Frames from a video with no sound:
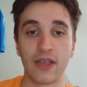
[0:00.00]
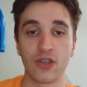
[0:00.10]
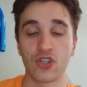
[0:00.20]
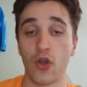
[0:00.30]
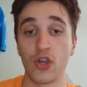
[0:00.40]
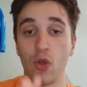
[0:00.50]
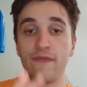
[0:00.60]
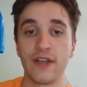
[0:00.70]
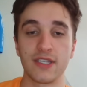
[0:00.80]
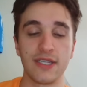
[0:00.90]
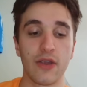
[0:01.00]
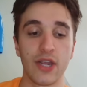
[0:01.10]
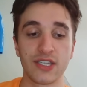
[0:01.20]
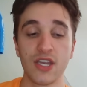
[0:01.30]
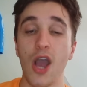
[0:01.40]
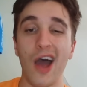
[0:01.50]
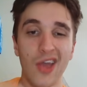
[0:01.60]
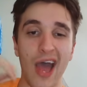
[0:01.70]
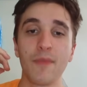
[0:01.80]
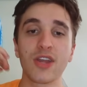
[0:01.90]
Darius Garland. No offense to Darius. I'm
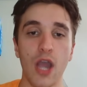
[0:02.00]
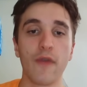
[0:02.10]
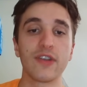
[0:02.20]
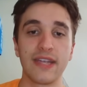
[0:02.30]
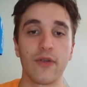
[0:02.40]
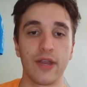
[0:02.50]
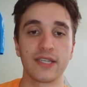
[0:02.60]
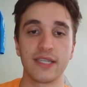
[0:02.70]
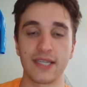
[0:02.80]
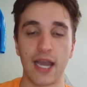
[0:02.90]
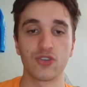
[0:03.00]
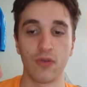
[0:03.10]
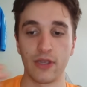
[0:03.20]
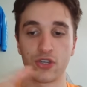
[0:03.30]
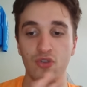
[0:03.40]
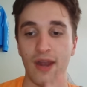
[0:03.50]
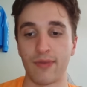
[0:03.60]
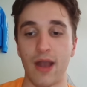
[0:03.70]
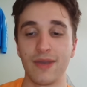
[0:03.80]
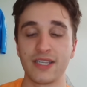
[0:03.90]
going to cover Darius and Ty Jerome here soon, I
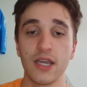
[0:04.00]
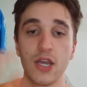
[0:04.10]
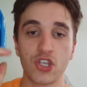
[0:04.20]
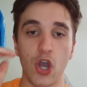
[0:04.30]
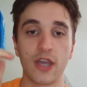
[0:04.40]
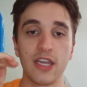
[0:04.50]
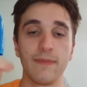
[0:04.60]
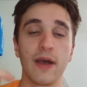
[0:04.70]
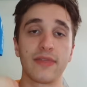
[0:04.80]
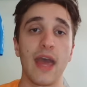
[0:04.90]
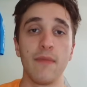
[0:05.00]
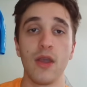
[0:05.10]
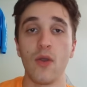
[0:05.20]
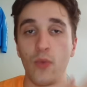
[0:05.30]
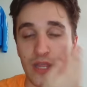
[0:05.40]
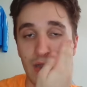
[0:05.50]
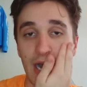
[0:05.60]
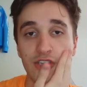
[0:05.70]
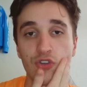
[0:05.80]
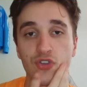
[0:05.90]
promise, talking about them with the
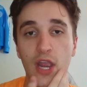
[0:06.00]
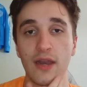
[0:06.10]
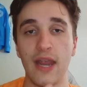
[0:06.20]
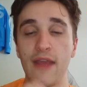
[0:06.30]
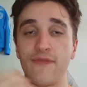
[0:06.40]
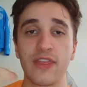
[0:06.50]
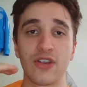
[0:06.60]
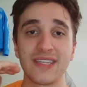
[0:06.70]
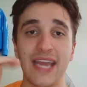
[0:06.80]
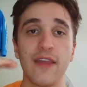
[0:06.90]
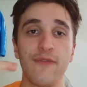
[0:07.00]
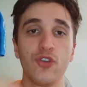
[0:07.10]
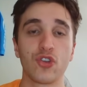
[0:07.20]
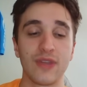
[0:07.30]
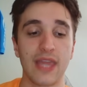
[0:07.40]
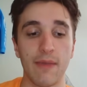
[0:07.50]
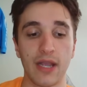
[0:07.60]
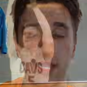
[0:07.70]
Lonzo trade and if there is any future with them in